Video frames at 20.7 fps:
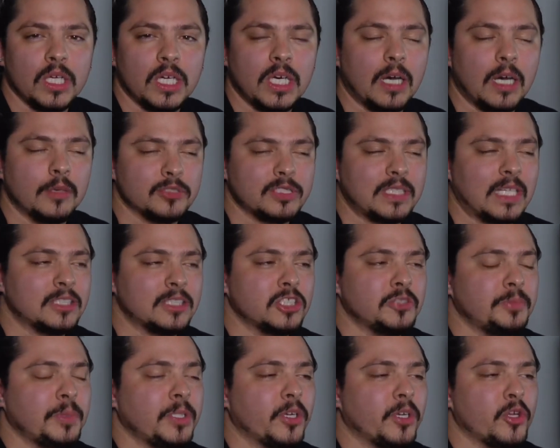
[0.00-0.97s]
So that's a
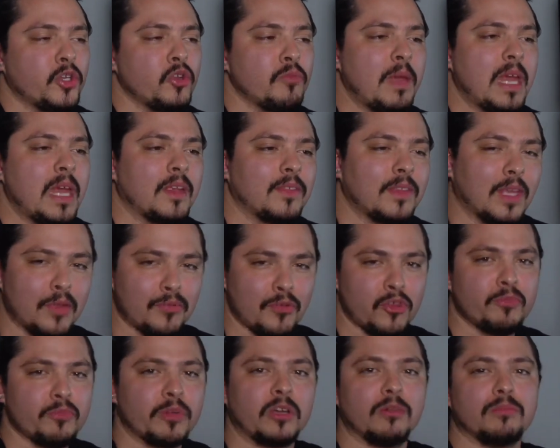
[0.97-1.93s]
speaker you make things
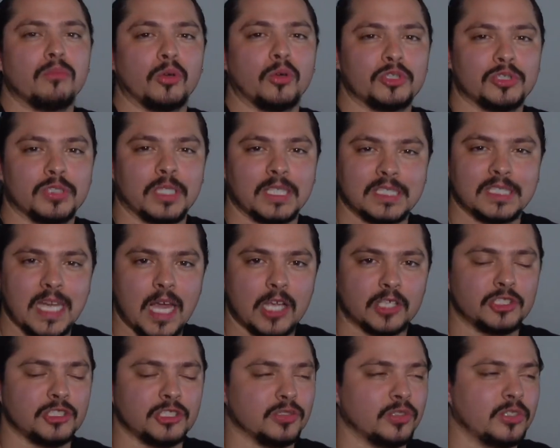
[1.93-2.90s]
that you become emotionally
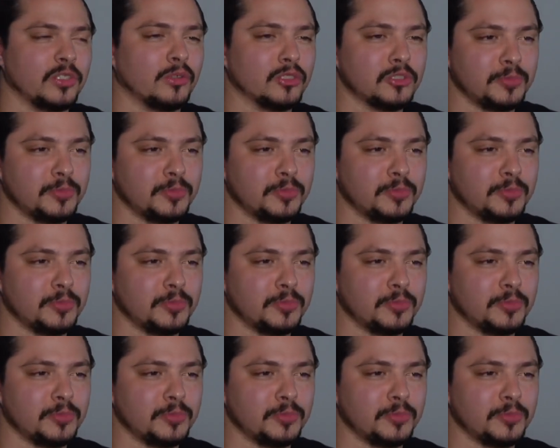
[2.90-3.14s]
attached to. No